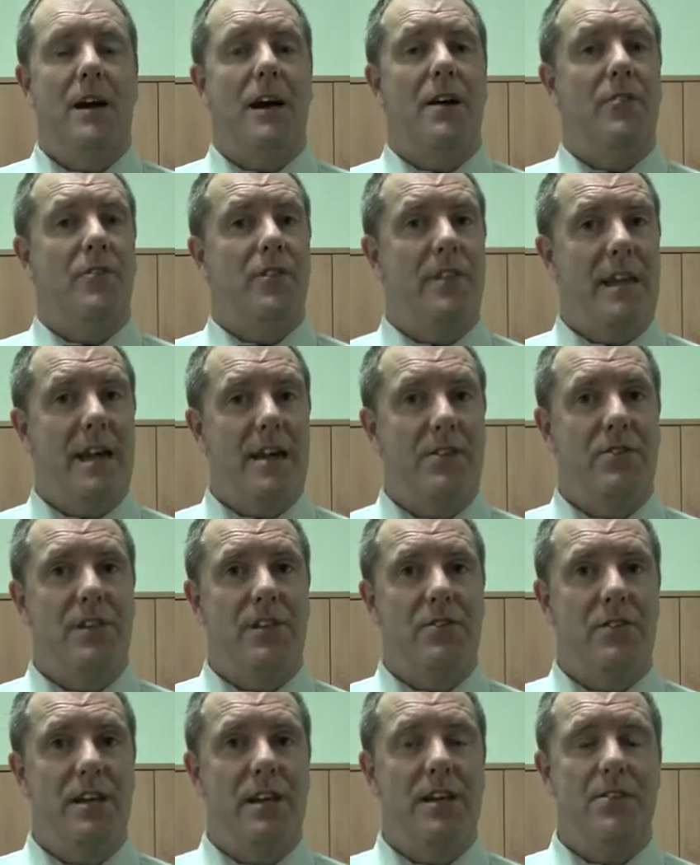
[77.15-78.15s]
Under the
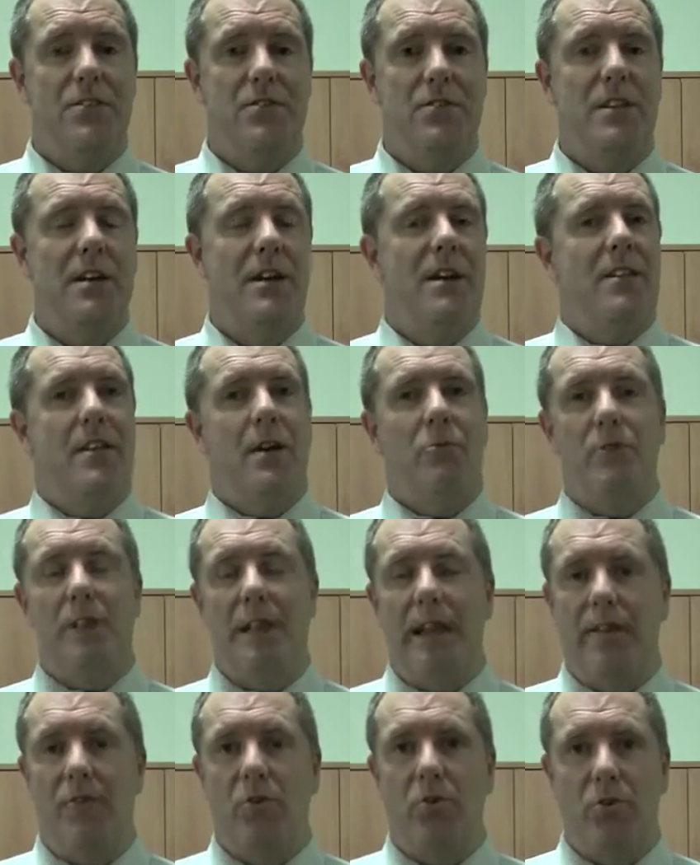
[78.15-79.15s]
asset test, they'll
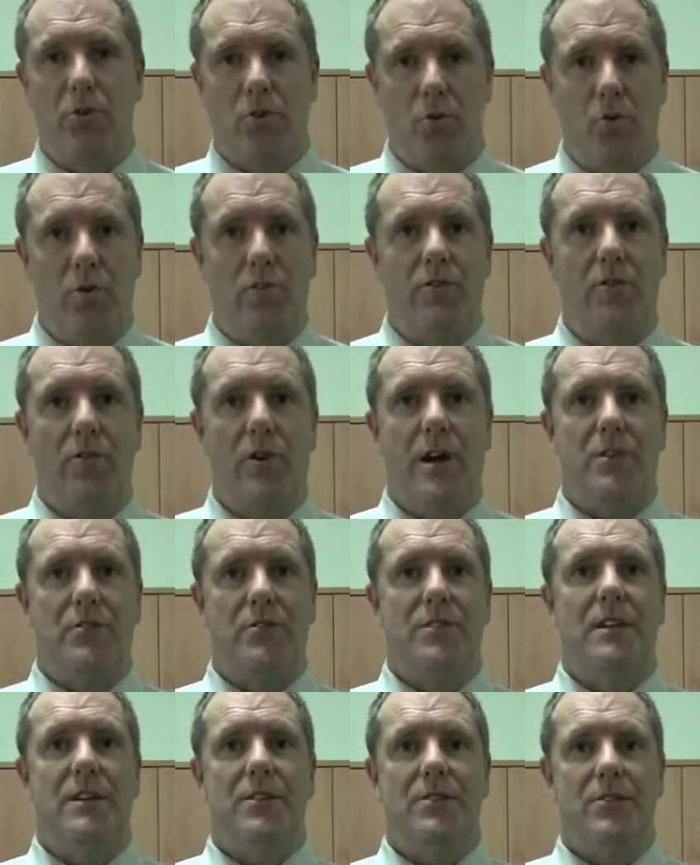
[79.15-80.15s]
really have a look at all of your
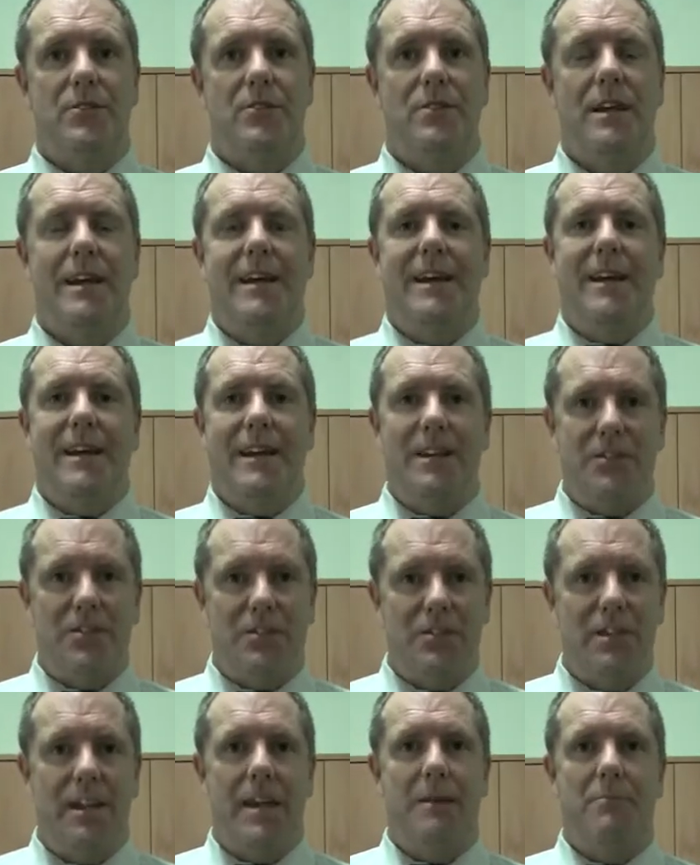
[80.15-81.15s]
assets,
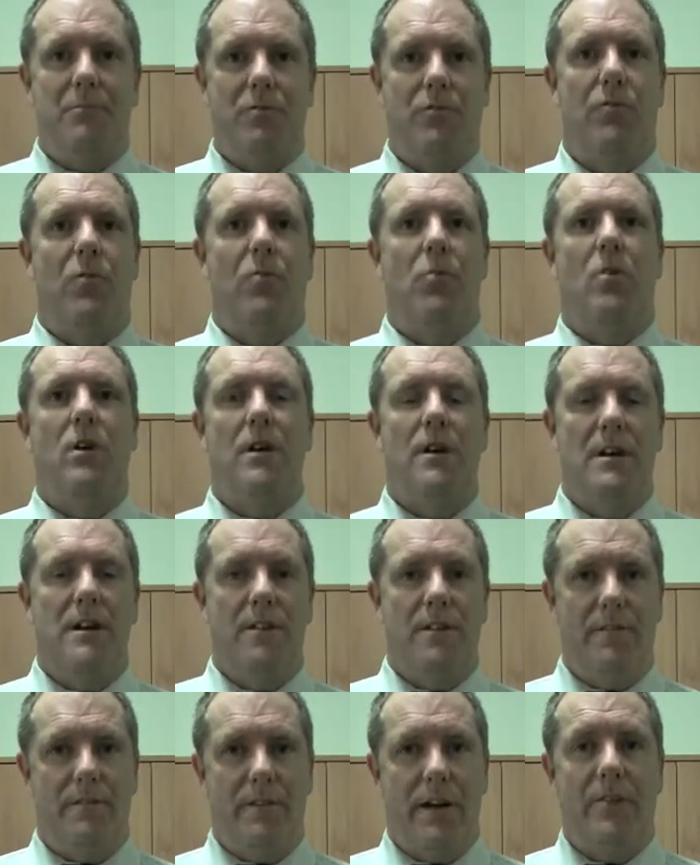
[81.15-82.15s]
except for
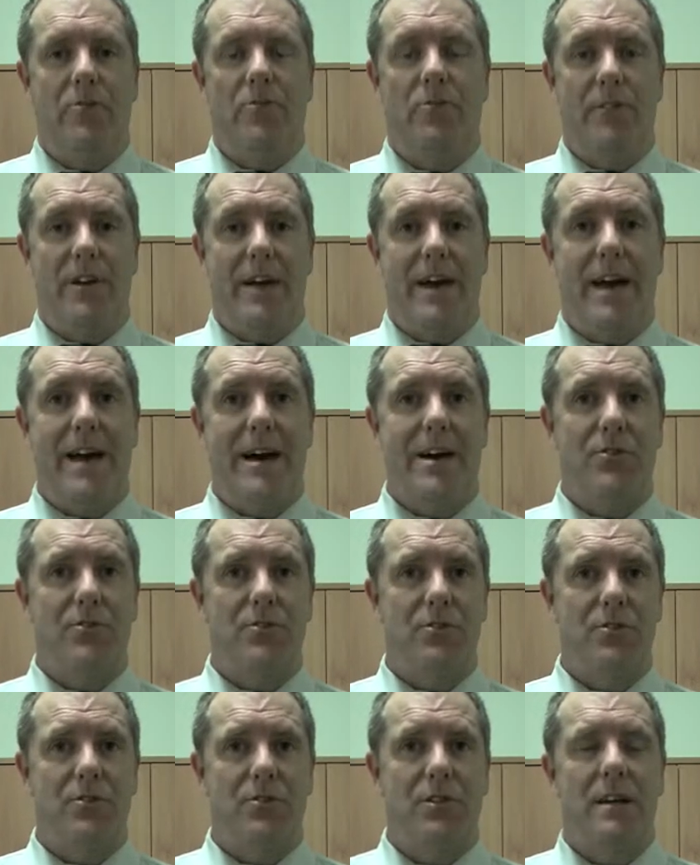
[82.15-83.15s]
the value of your
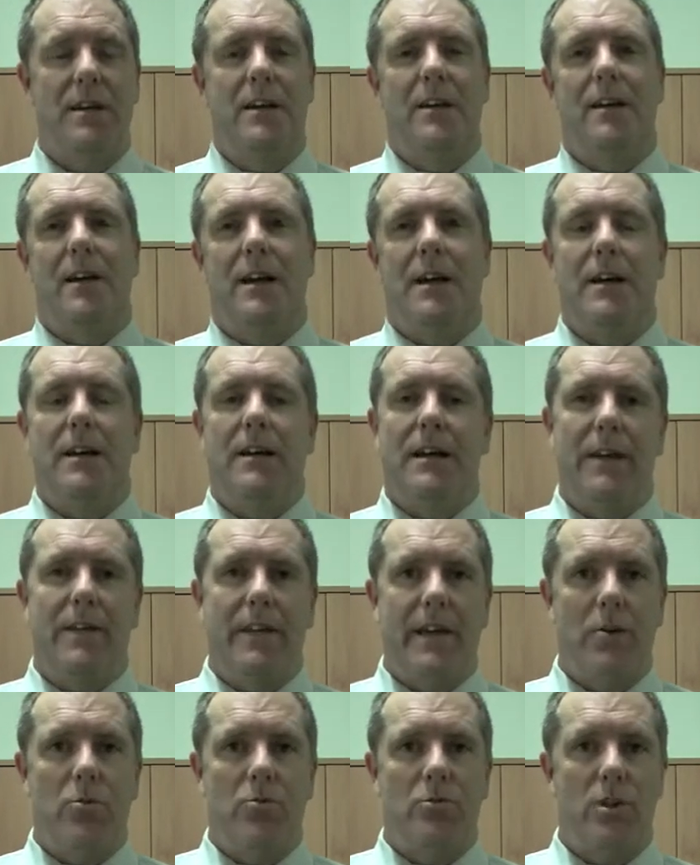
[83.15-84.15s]
house, and
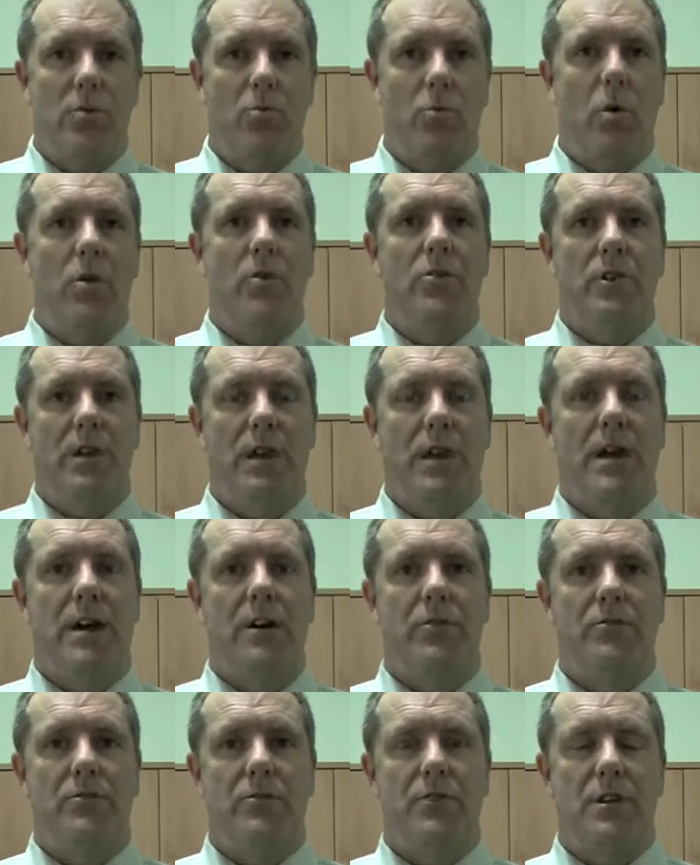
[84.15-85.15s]
they also won't
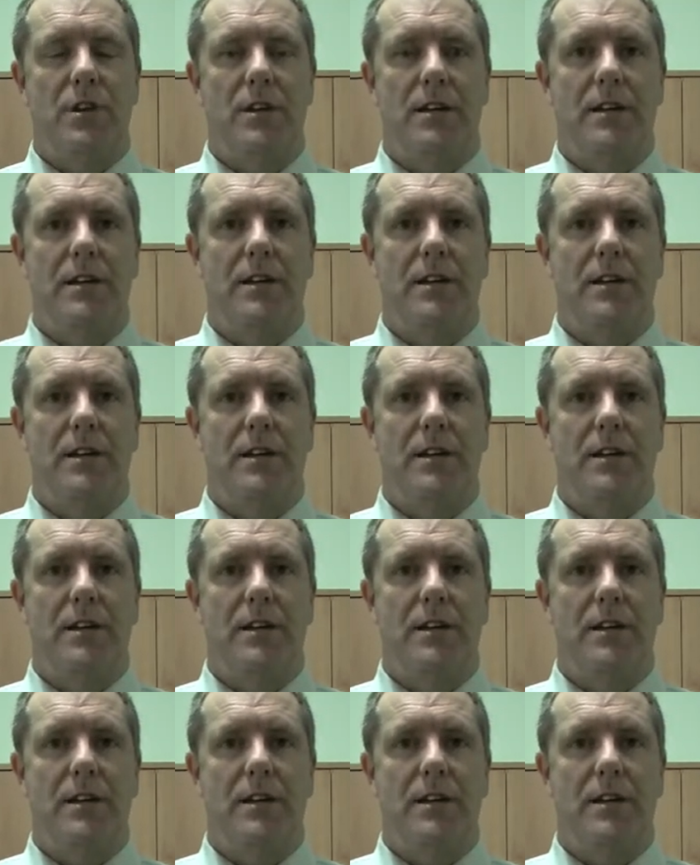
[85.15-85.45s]
count